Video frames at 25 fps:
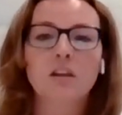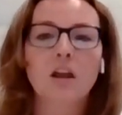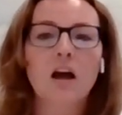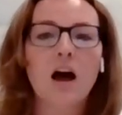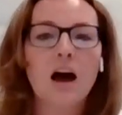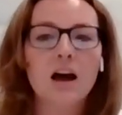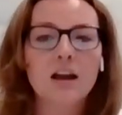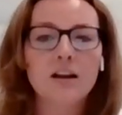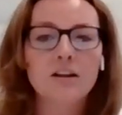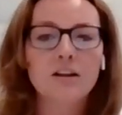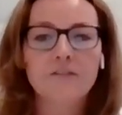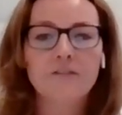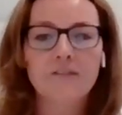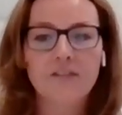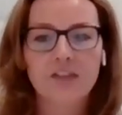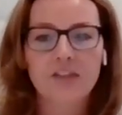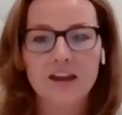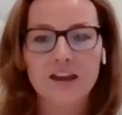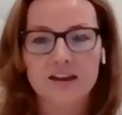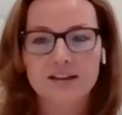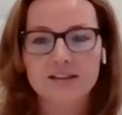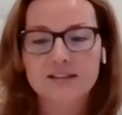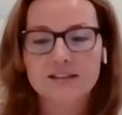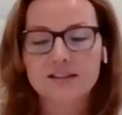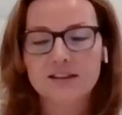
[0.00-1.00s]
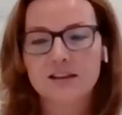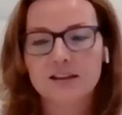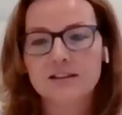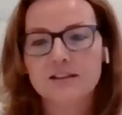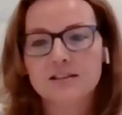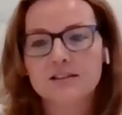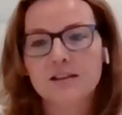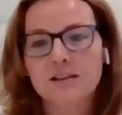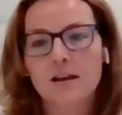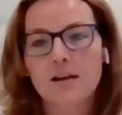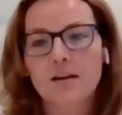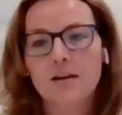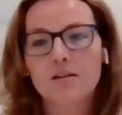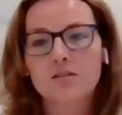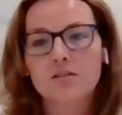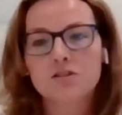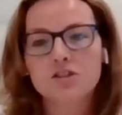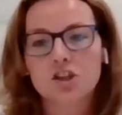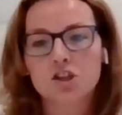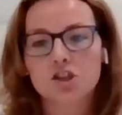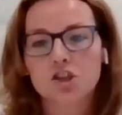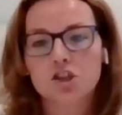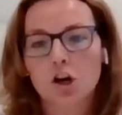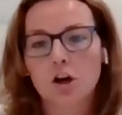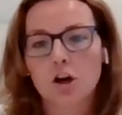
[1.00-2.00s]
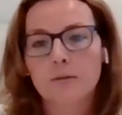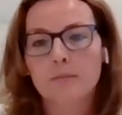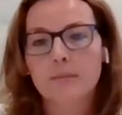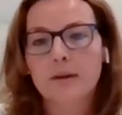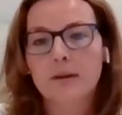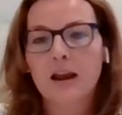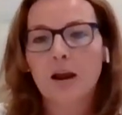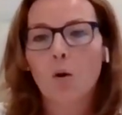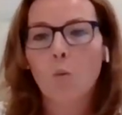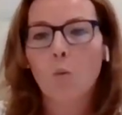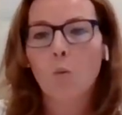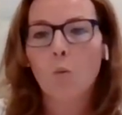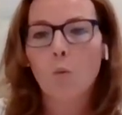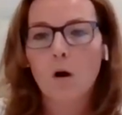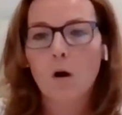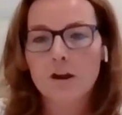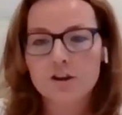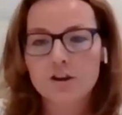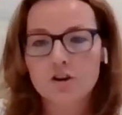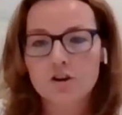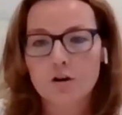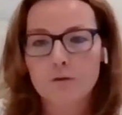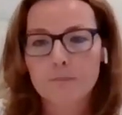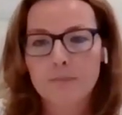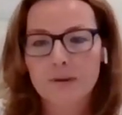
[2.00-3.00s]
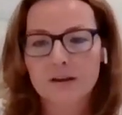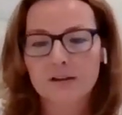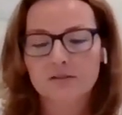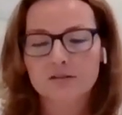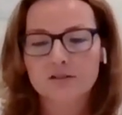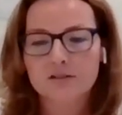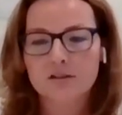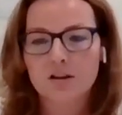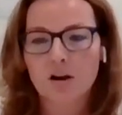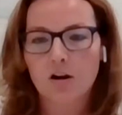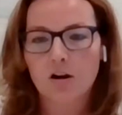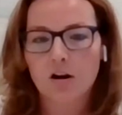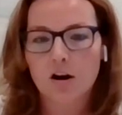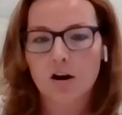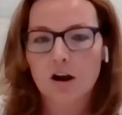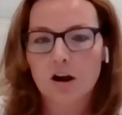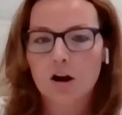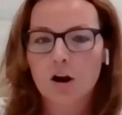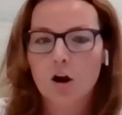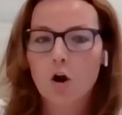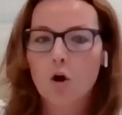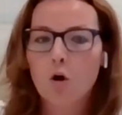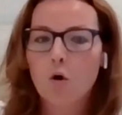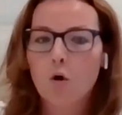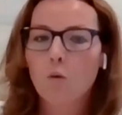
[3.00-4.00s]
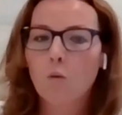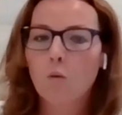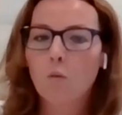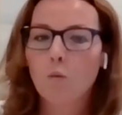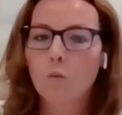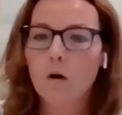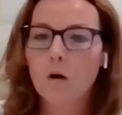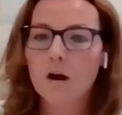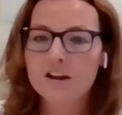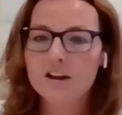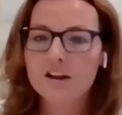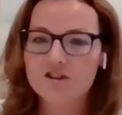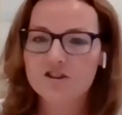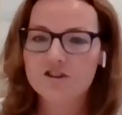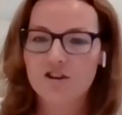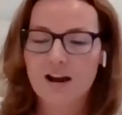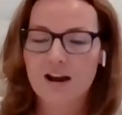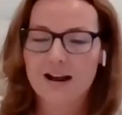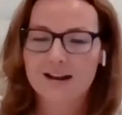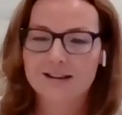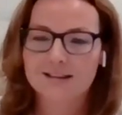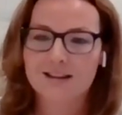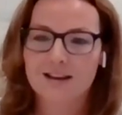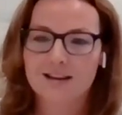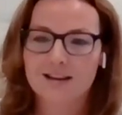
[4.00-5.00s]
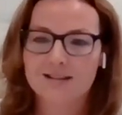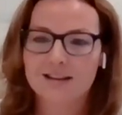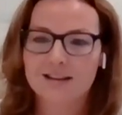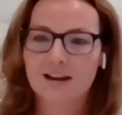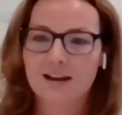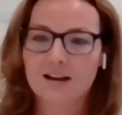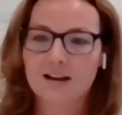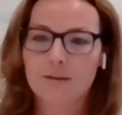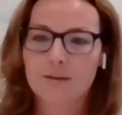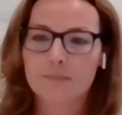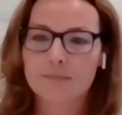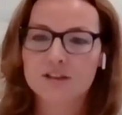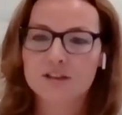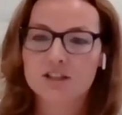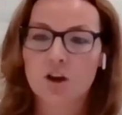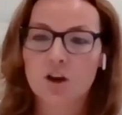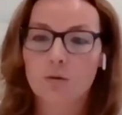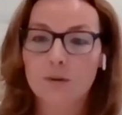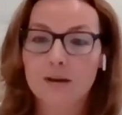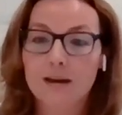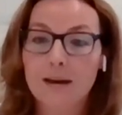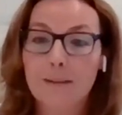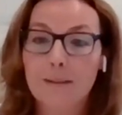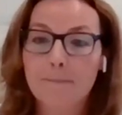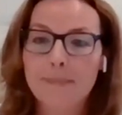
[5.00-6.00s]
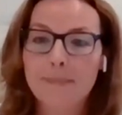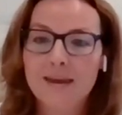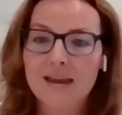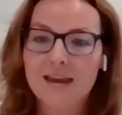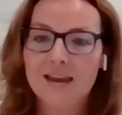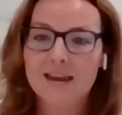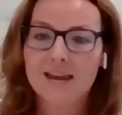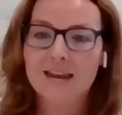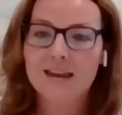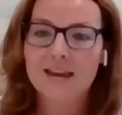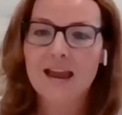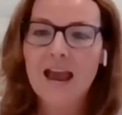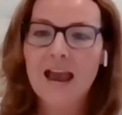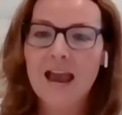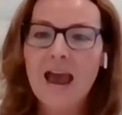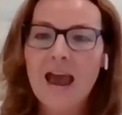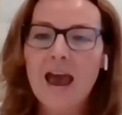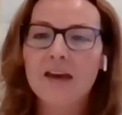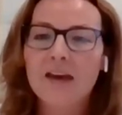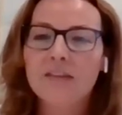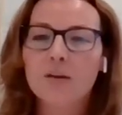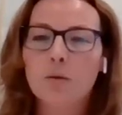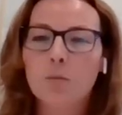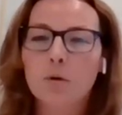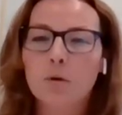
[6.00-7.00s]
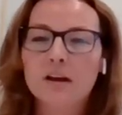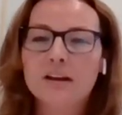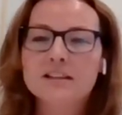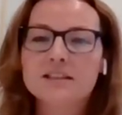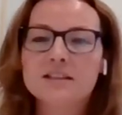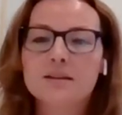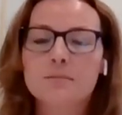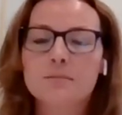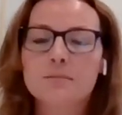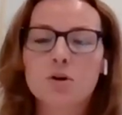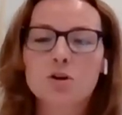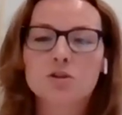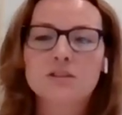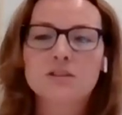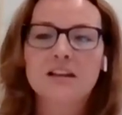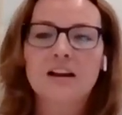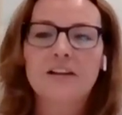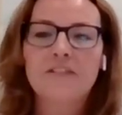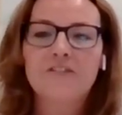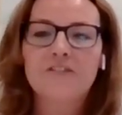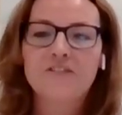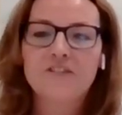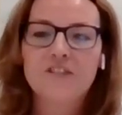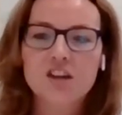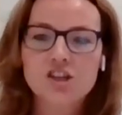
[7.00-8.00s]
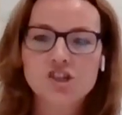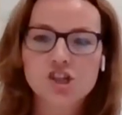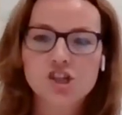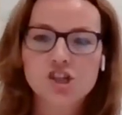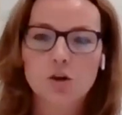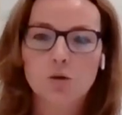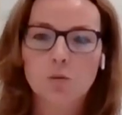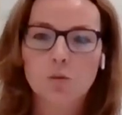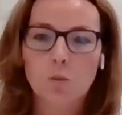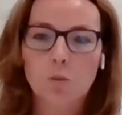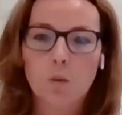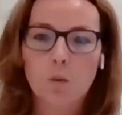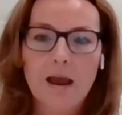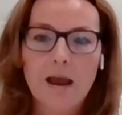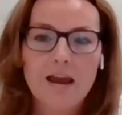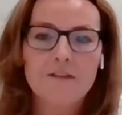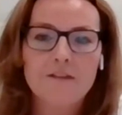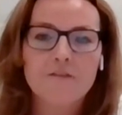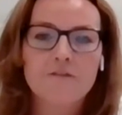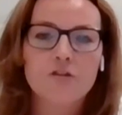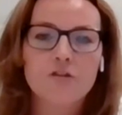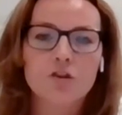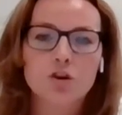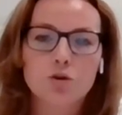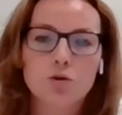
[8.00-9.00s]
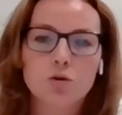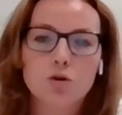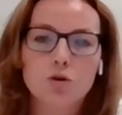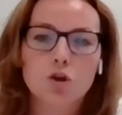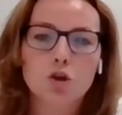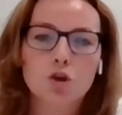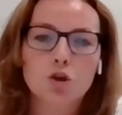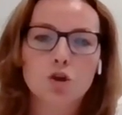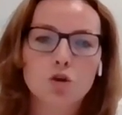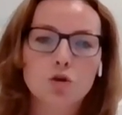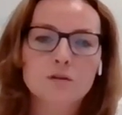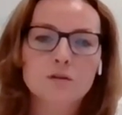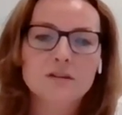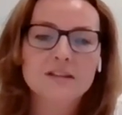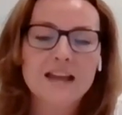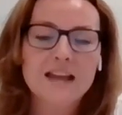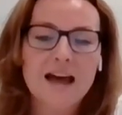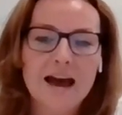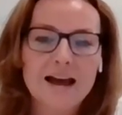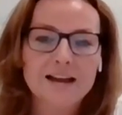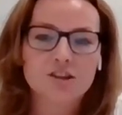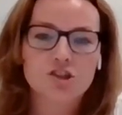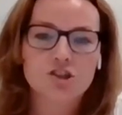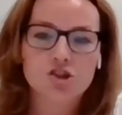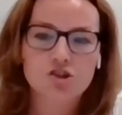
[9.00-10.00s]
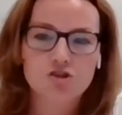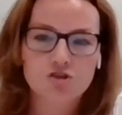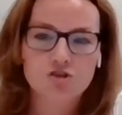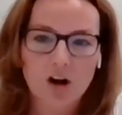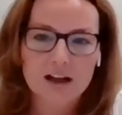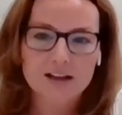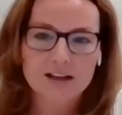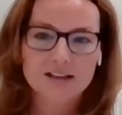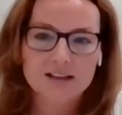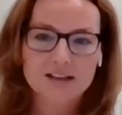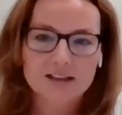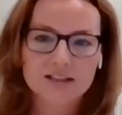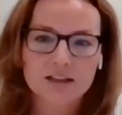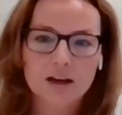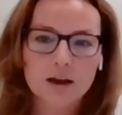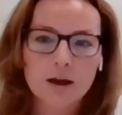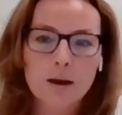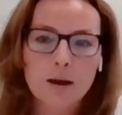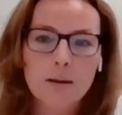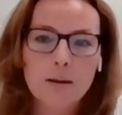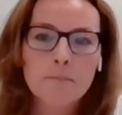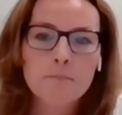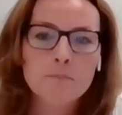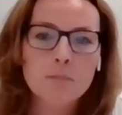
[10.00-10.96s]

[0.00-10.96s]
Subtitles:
So a lot of this is determining what your bills are, what your excess income is going to be, and then what is the most efficient way for you to use that trust.